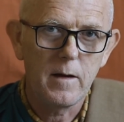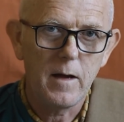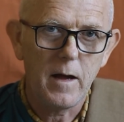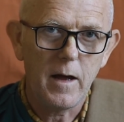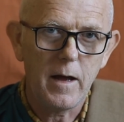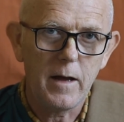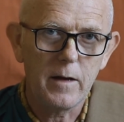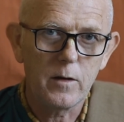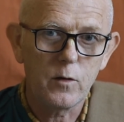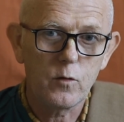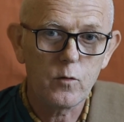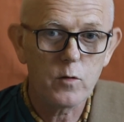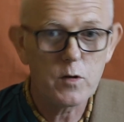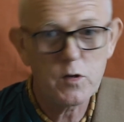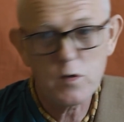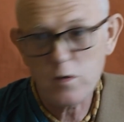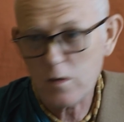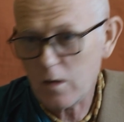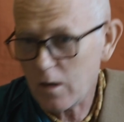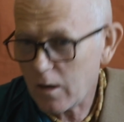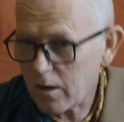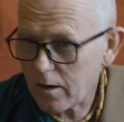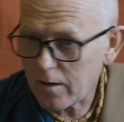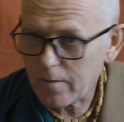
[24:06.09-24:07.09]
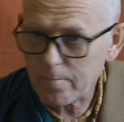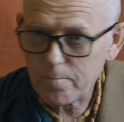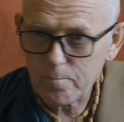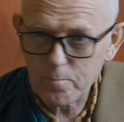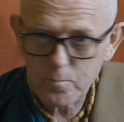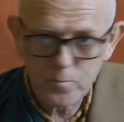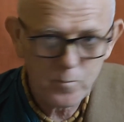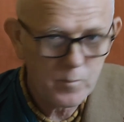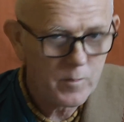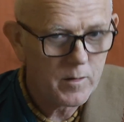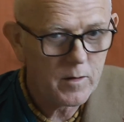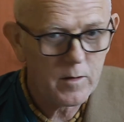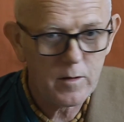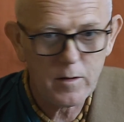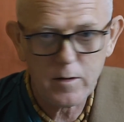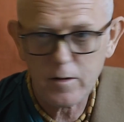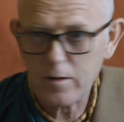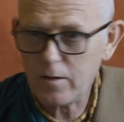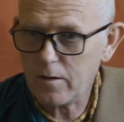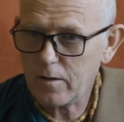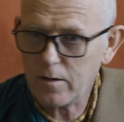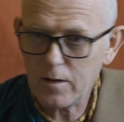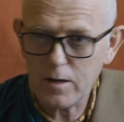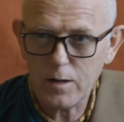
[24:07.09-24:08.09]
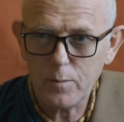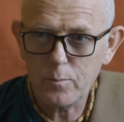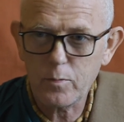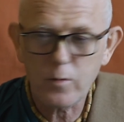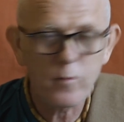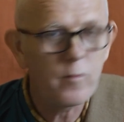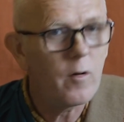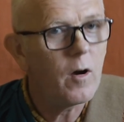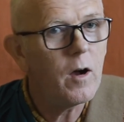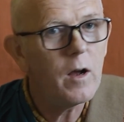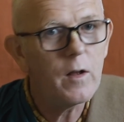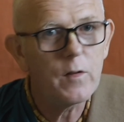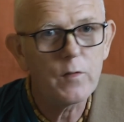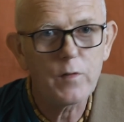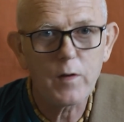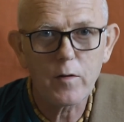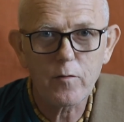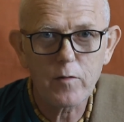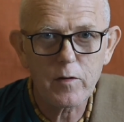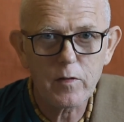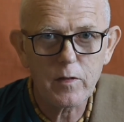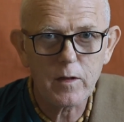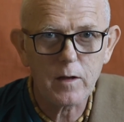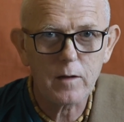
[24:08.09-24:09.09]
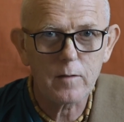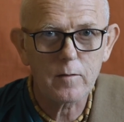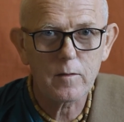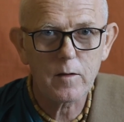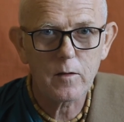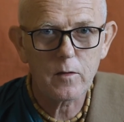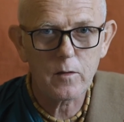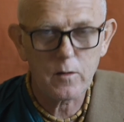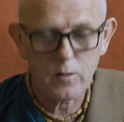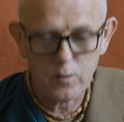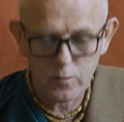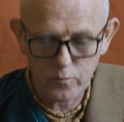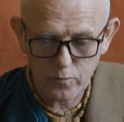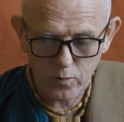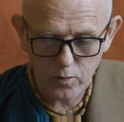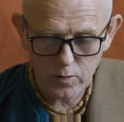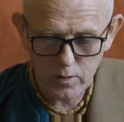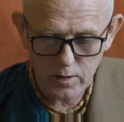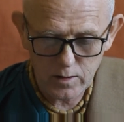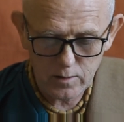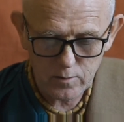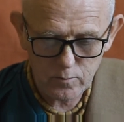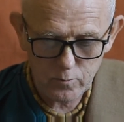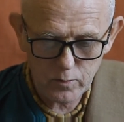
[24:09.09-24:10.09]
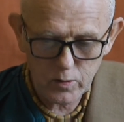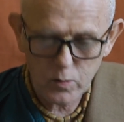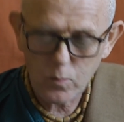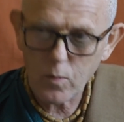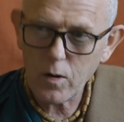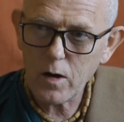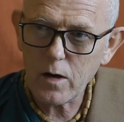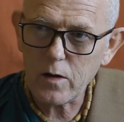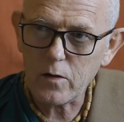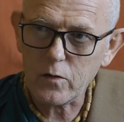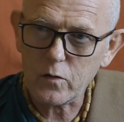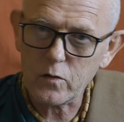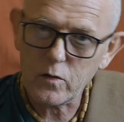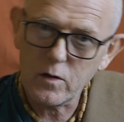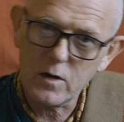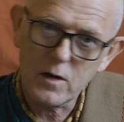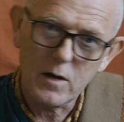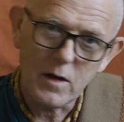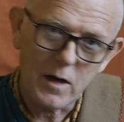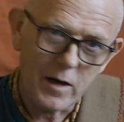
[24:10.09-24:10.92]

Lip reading: And Krishna, he provides everything that the devotee requires.